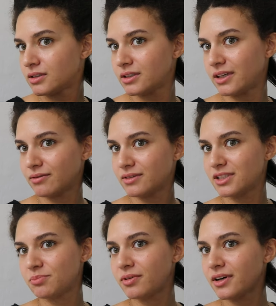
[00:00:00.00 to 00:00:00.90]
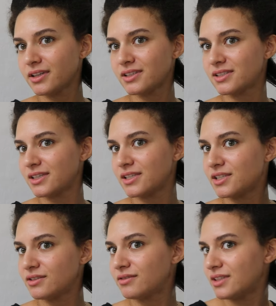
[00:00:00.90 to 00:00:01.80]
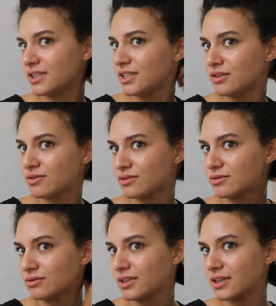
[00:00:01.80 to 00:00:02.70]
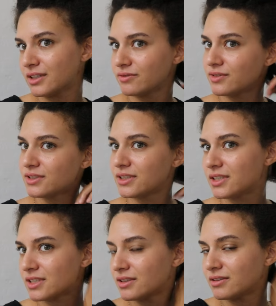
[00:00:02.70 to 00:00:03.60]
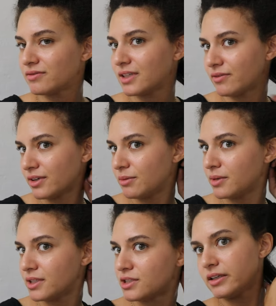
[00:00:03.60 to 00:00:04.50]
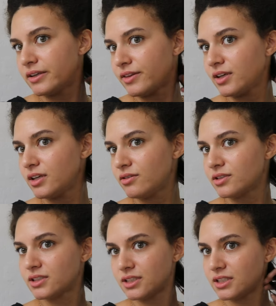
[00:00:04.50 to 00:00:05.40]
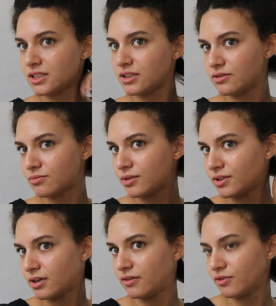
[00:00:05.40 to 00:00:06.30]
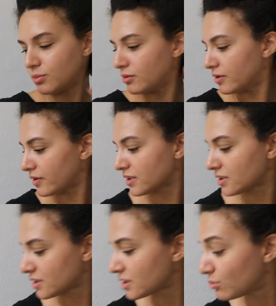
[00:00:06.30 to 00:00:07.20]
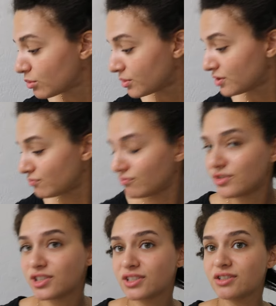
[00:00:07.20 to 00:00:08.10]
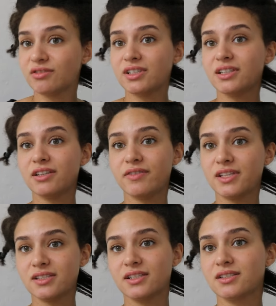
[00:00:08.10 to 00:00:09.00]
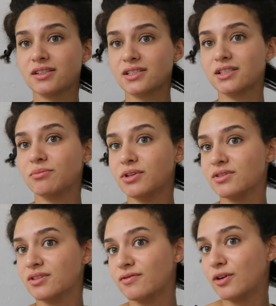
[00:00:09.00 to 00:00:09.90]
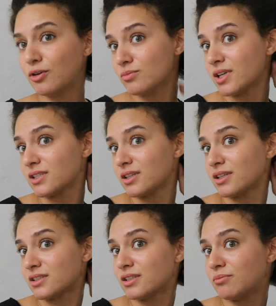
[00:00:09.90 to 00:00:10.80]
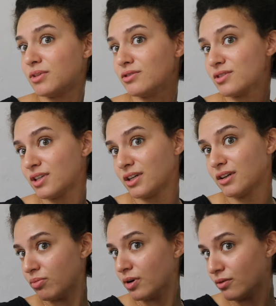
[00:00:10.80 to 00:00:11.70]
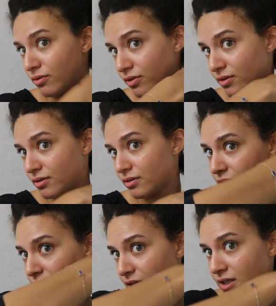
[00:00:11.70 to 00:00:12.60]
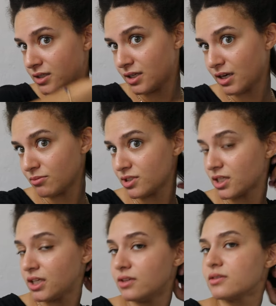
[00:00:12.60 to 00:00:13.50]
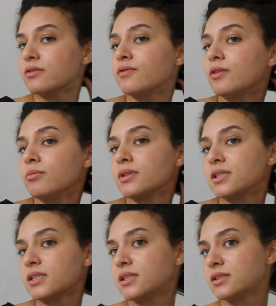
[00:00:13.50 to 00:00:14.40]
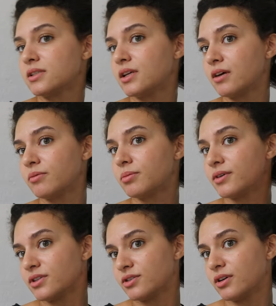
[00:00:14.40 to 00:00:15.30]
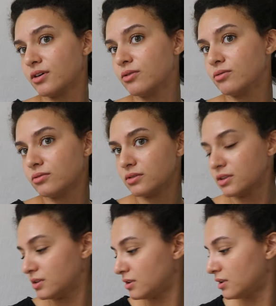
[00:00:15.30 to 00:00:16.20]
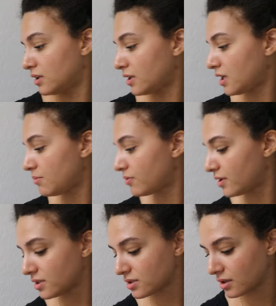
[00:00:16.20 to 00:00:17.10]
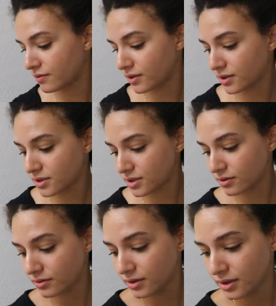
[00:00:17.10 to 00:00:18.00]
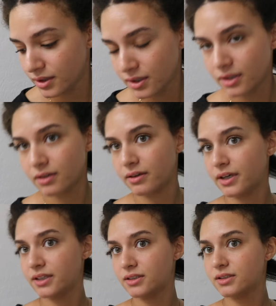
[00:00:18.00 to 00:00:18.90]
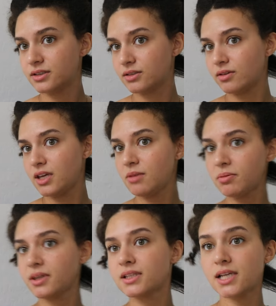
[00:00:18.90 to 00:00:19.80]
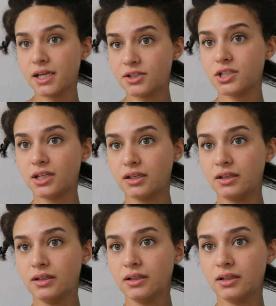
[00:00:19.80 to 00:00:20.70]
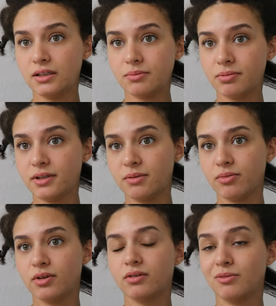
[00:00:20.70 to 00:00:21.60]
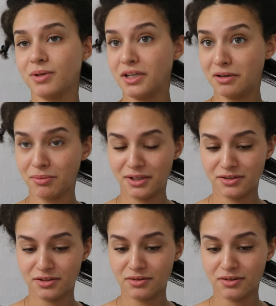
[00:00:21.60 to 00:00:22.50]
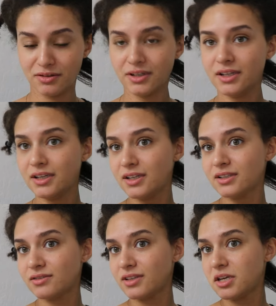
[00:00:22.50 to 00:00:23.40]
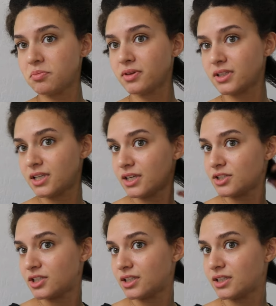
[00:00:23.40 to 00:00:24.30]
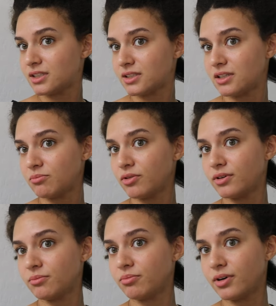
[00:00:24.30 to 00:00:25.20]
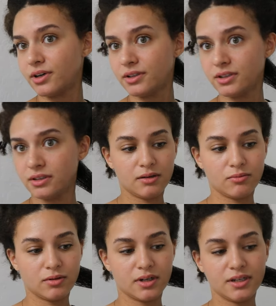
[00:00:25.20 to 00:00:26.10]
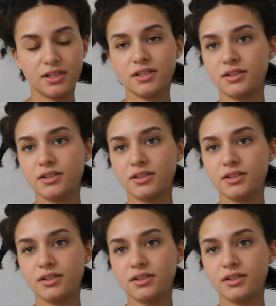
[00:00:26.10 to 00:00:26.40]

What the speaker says: Yeah, well, this product is nice. You don't need to use a whole lot. At first, it doesn't look like very much. I think you just need to use what you're comfortable with. I saw some women just using leave-ins. I saw some using foams. I saw some using both. Again, today, I'm just gonna use the foam because it tends to have a pretty strong hold and keep things soft on its own. All right, so keeping the tension is pretty important. Oh my God, my hair's so long. So keeping the tension is the important part. And what I need to